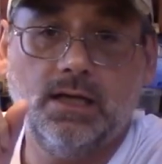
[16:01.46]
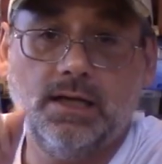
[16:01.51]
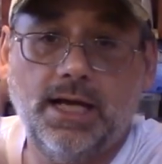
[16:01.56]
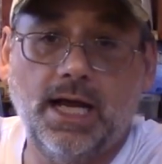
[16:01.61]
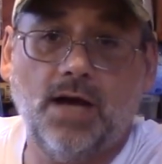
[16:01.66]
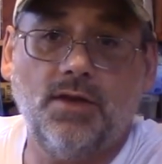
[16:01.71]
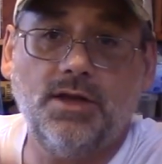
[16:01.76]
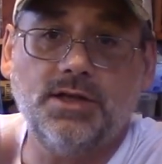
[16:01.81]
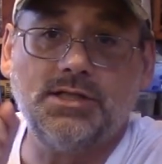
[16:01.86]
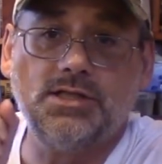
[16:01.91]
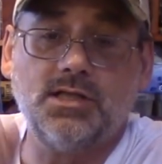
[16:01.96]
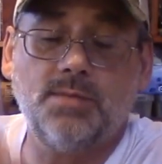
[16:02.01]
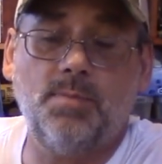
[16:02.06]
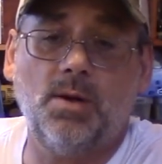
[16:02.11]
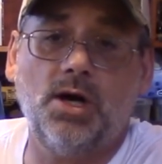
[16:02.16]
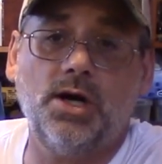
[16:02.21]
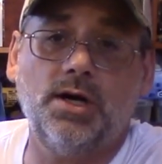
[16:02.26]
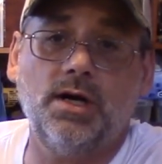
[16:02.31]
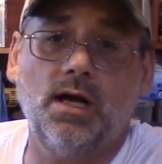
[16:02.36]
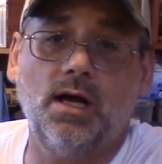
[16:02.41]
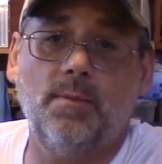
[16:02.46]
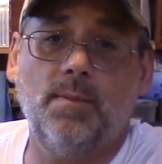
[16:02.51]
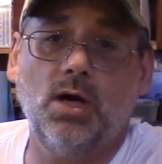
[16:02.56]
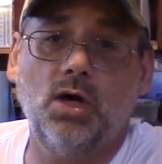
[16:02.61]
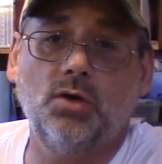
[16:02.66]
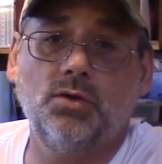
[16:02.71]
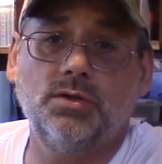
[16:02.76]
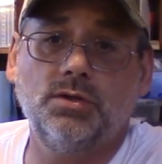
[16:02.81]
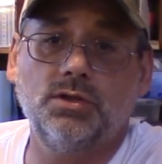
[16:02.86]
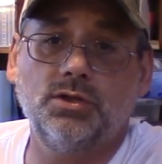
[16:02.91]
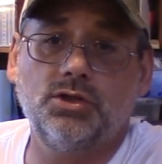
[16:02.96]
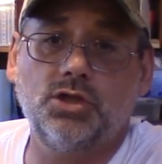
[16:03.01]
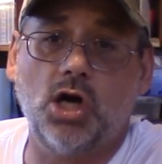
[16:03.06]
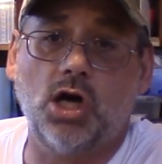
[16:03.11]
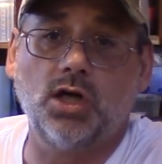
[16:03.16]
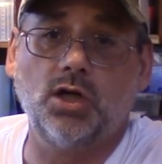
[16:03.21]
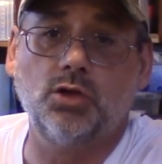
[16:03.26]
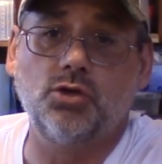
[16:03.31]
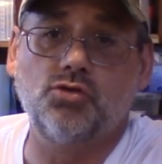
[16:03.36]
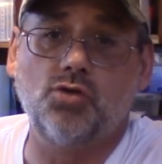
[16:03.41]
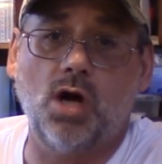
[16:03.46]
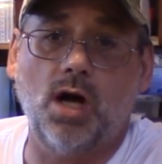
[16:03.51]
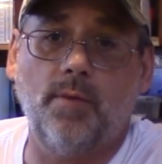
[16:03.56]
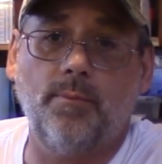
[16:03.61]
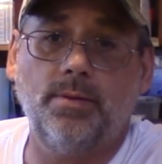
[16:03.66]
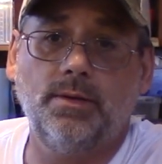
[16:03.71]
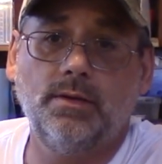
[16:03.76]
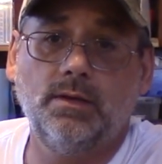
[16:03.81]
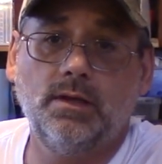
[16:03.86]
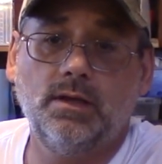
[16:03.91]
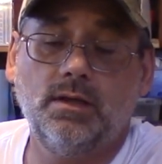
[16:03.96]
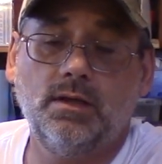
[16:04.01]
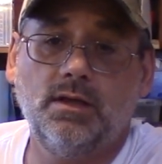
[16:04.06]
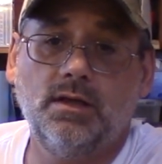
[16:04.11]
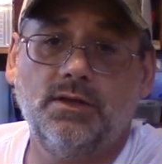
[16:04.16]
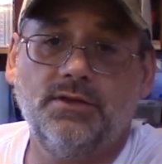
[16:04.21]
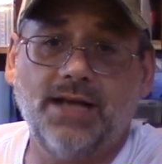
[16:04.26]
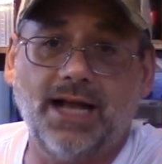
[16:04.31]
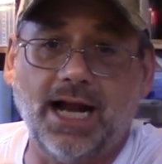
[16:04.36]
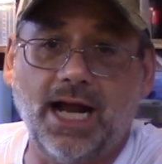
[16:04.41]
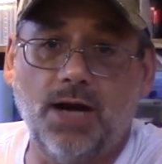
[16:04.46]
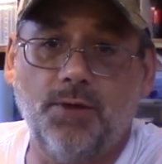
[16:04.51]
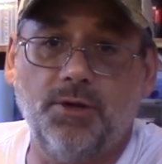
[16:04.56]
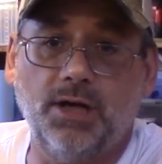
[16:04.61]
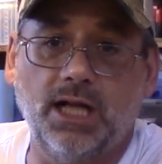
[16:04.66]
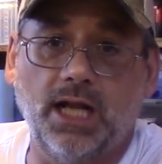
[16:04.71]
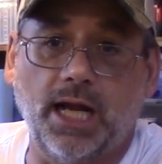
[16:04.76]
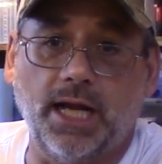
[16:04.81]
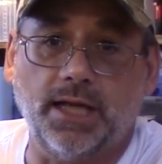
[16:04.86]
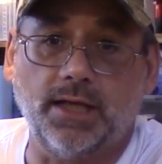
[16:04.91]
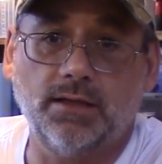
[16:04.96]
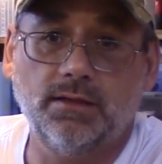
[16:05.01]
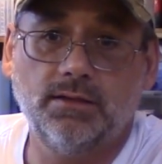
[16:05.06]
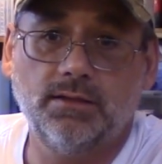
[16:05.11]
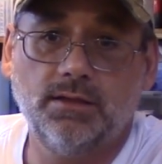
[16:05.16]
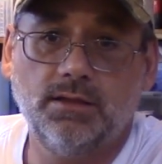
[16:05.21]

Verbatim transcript: Now, this is the part about Donald Trump that I really liked.